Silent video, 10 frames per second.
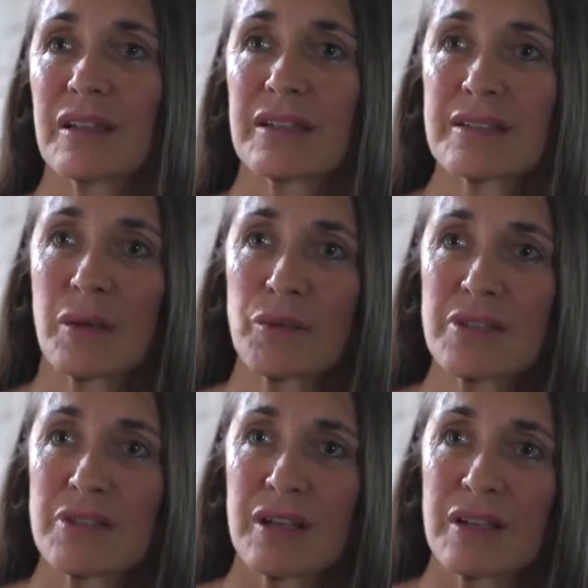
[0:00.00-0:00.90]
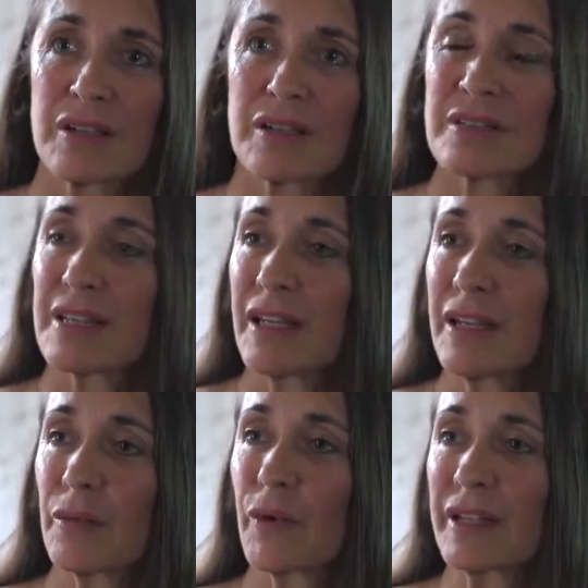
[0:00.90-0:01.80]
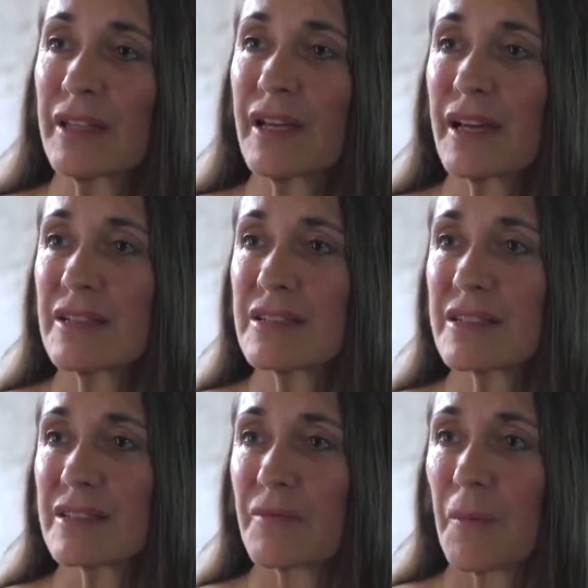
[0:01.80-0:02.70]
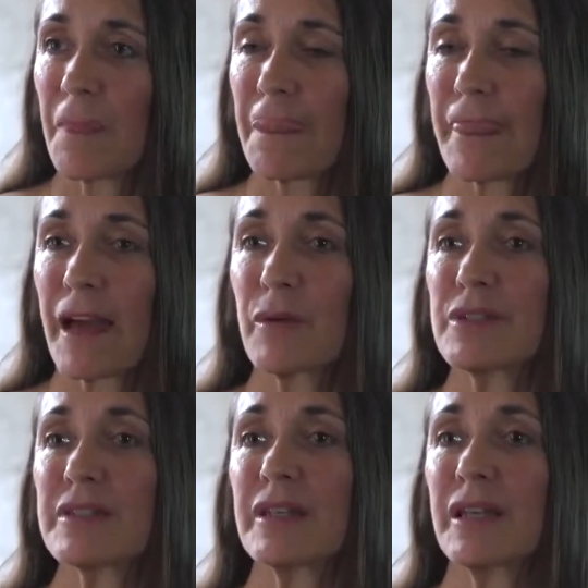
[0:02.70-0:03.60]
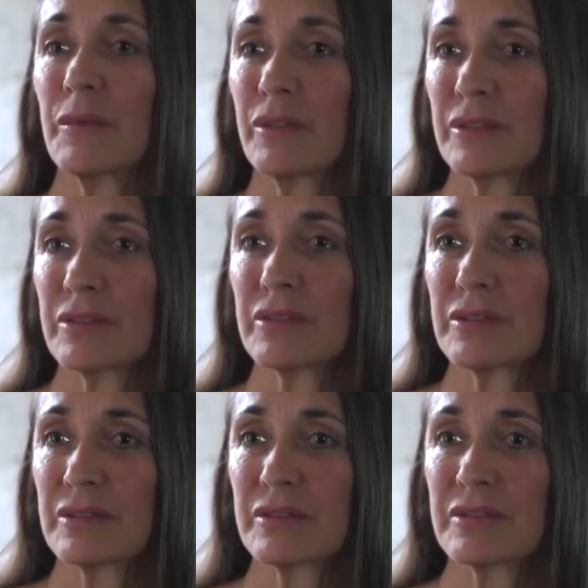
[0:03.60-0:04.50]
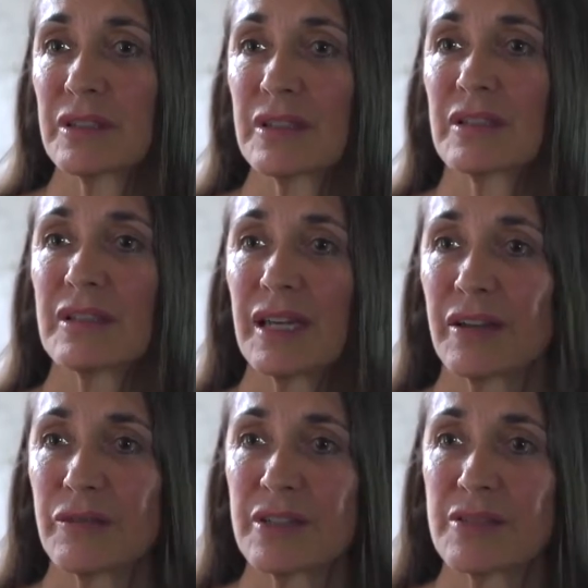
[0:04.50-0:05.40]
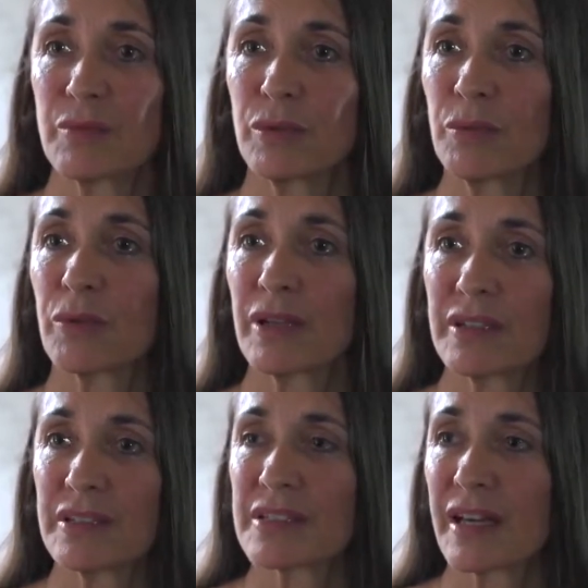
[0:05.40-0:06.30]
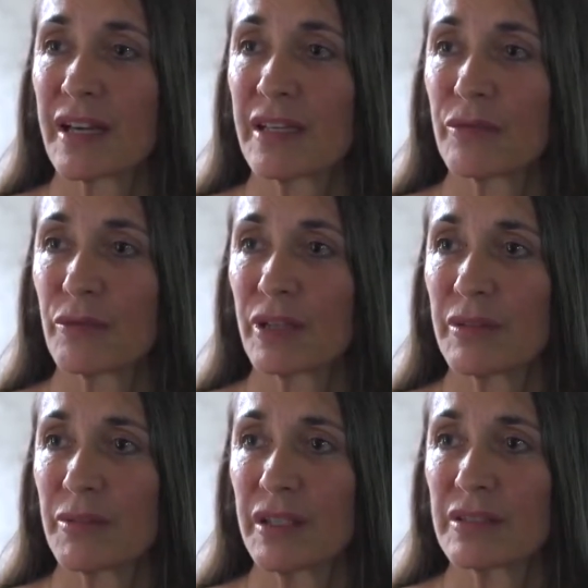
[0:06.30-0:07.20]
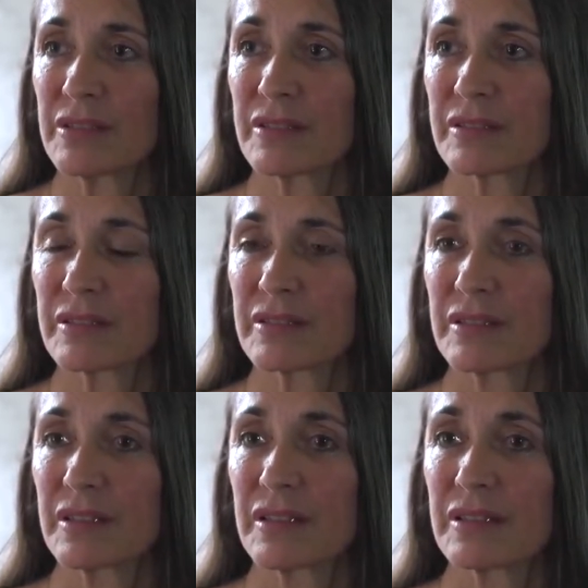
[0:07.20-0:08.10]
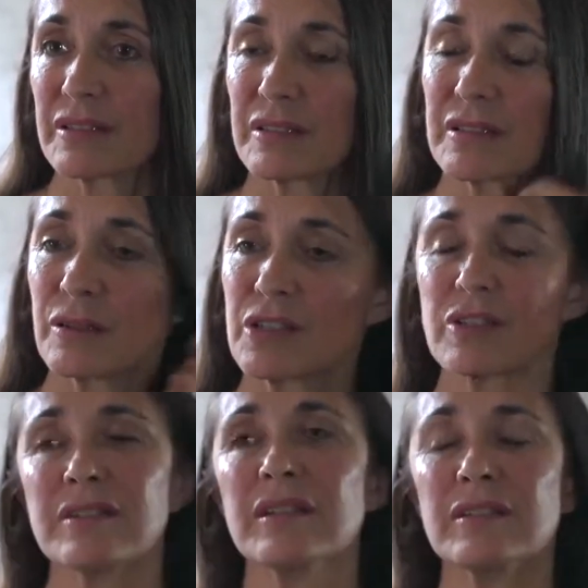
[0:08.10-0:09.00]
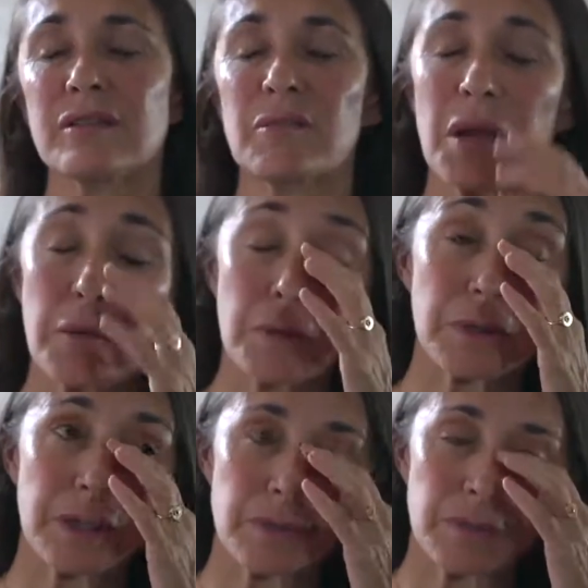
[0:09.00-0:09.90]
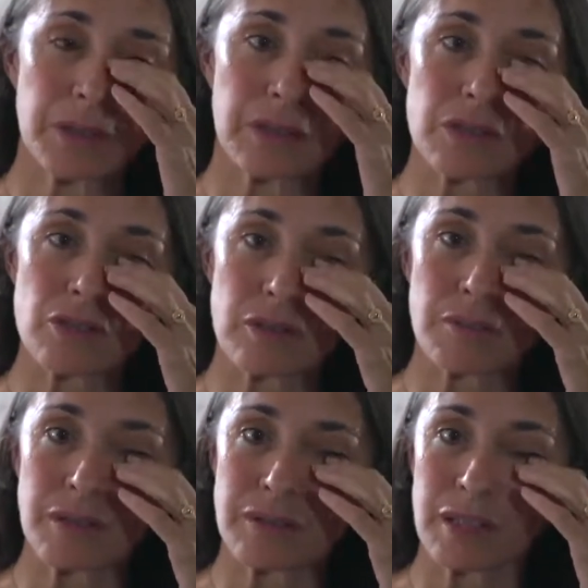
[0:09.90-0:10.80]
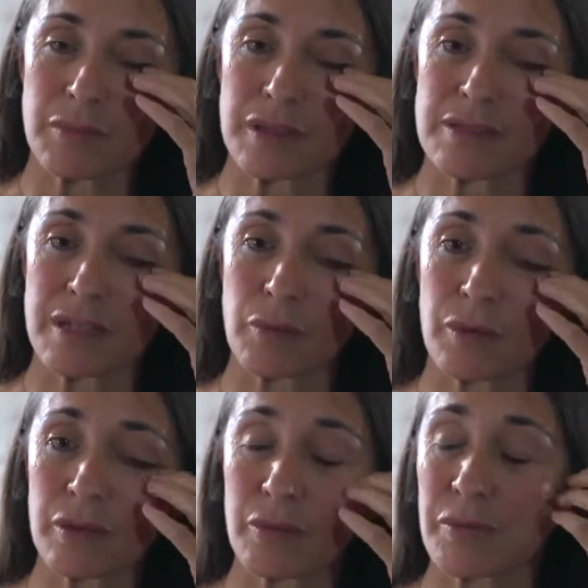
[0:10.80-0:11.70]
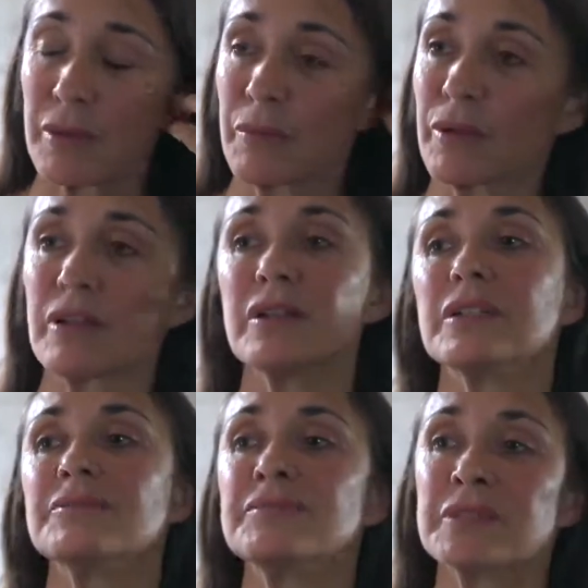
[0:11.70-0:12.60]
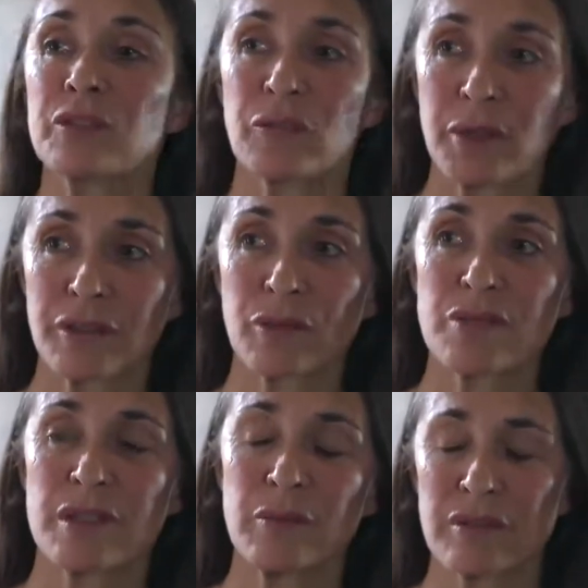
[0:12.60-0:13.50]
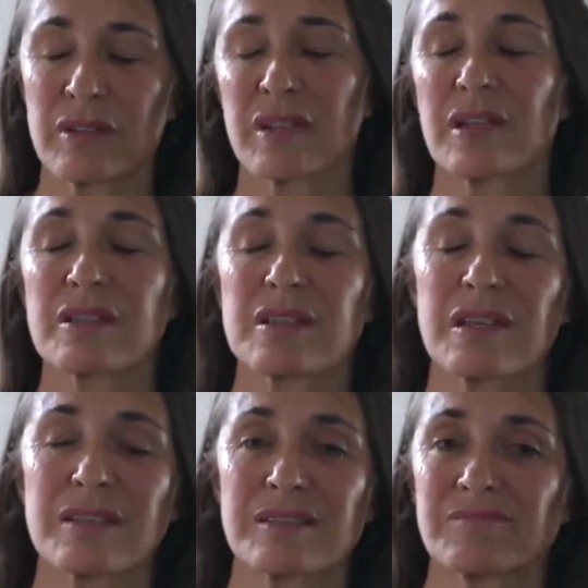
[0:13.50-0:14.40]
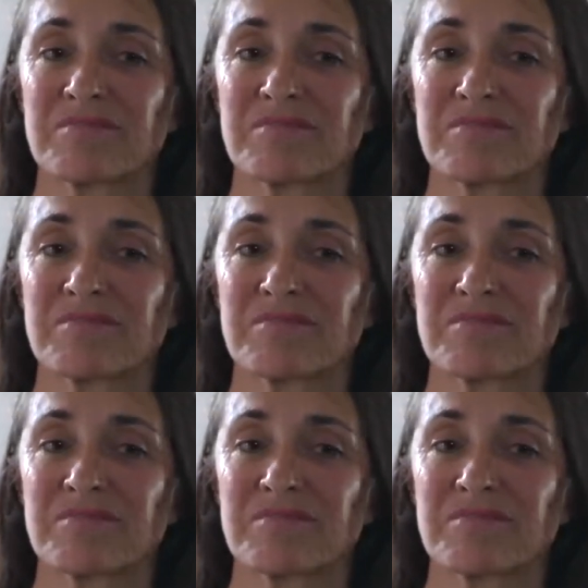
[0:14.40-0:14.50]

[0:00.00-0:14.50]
as that was seen and recognized mm-hmm. i was then able to have this blueprint inside of what it means though i should tell you i'm not really completely sure about that because I work with people who've been through similar things, and